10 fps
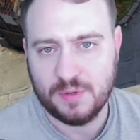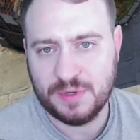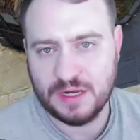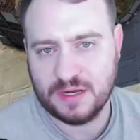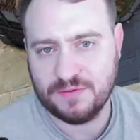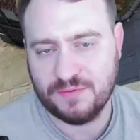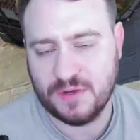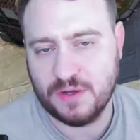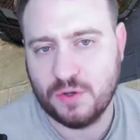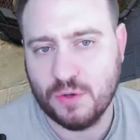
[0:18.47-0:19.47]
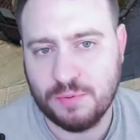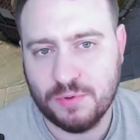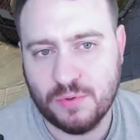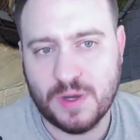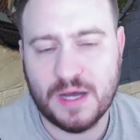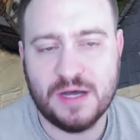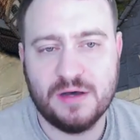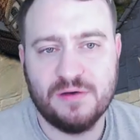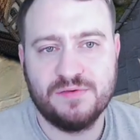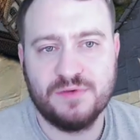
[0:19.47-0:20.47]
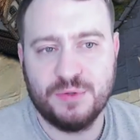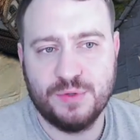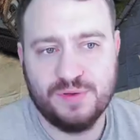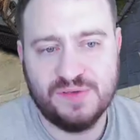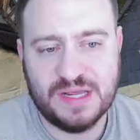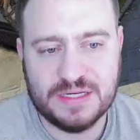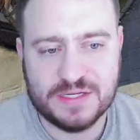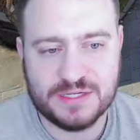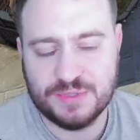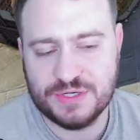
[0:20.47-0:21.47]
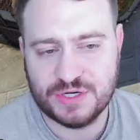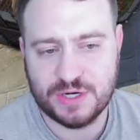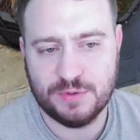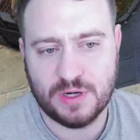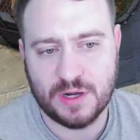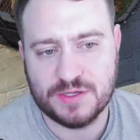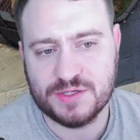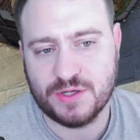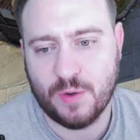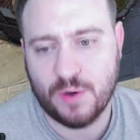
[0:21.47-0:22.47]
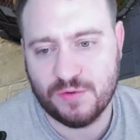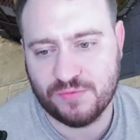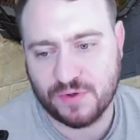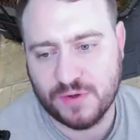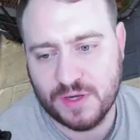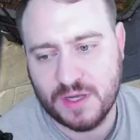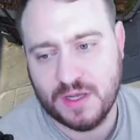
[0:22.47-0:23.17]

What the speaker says: We have a couple of new events which I would like to go over